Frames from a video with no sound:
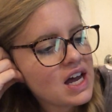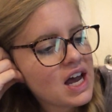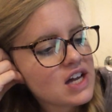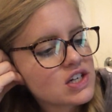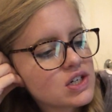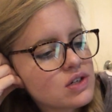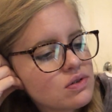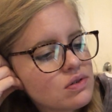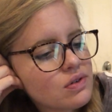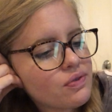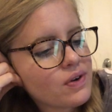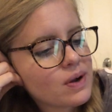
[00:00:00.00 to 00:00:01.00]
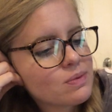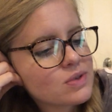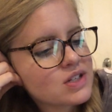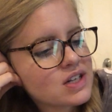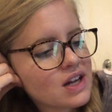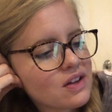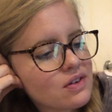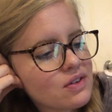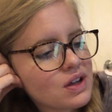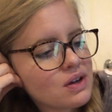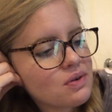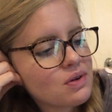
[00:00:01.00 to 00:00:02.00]
As she drew the fibers together,
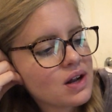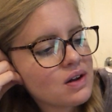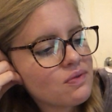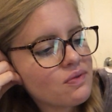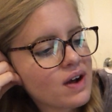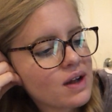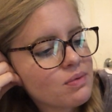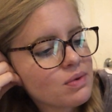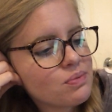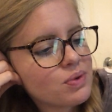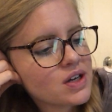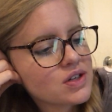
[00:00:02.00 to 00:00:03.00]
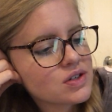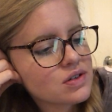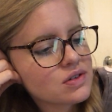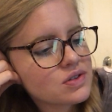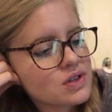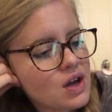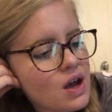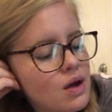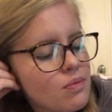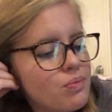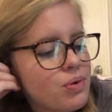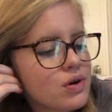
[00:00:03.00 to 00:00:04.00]
they created vibrant pictures,
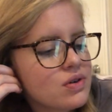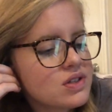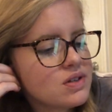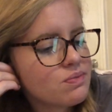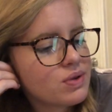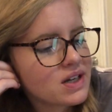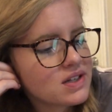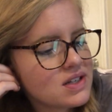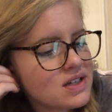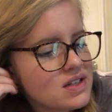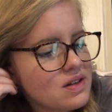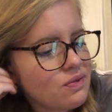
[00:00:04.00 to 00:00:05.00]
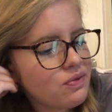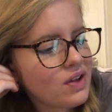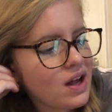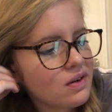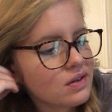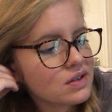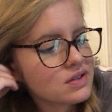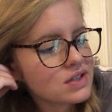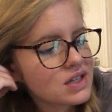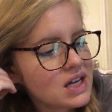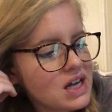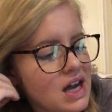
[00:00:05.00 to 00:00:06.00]
birds and pixies and flowers,
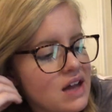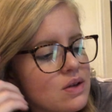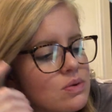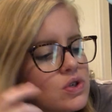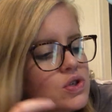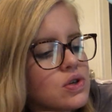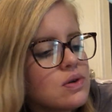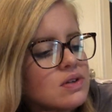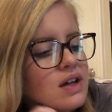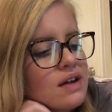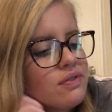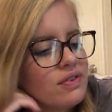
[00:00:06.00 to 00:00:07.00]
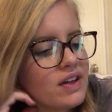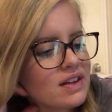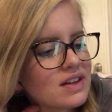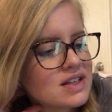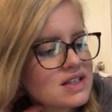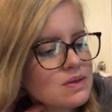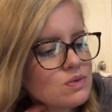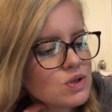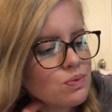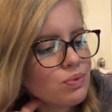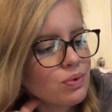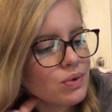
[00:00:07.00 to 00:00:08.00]
and they were so lifelike they seemed to
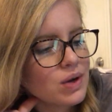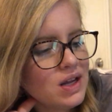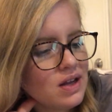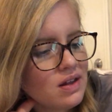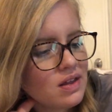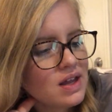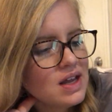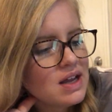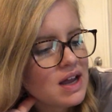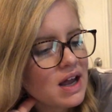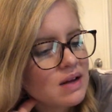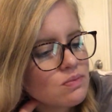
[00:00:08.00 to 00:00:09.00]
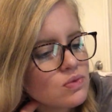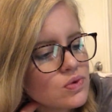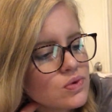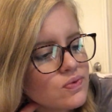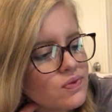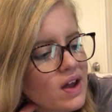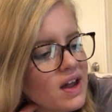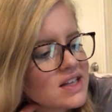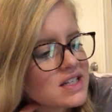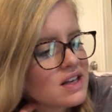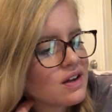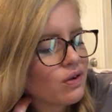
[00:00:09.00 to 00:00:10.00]
breathe and move
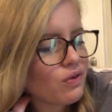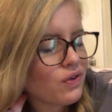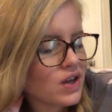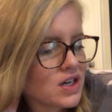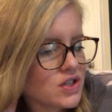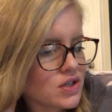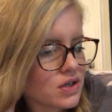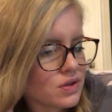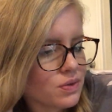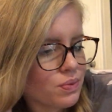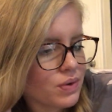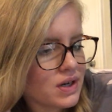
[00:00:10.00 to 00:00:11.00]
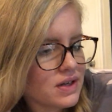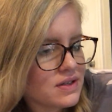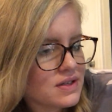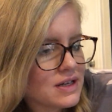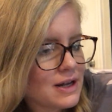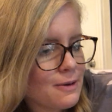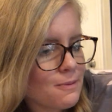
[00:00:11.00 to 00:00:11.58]
as if in a gentle breeze.